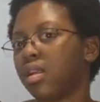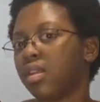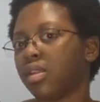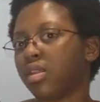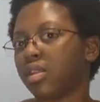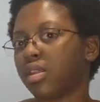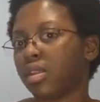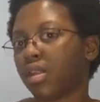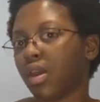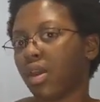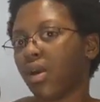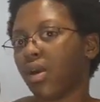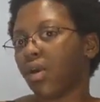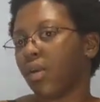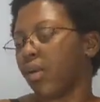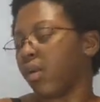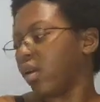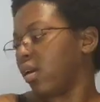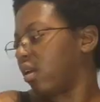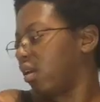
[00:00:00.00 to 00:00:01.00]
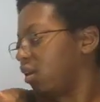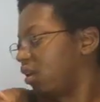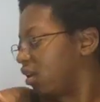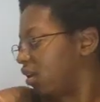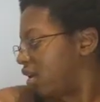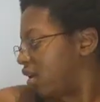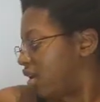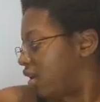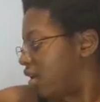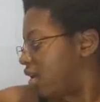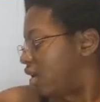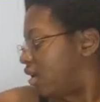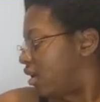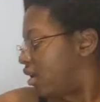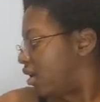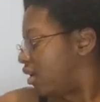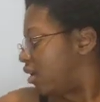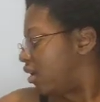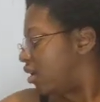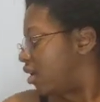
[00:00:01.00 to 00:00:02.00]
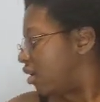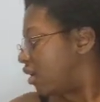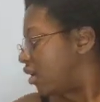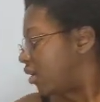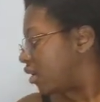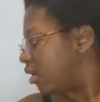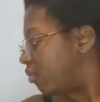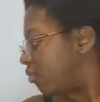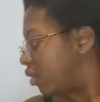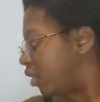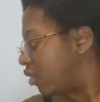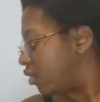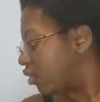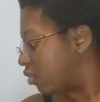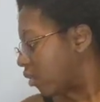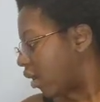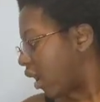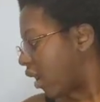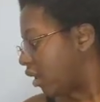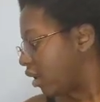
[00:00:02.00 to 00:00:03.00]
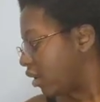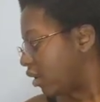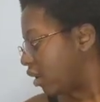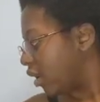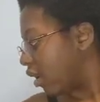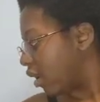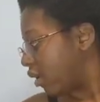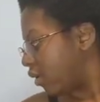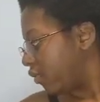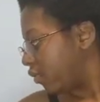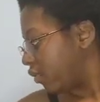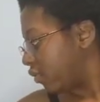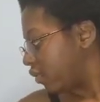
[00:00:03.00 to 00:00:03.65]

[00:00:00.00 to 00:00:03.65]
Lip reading: so it can be dry enough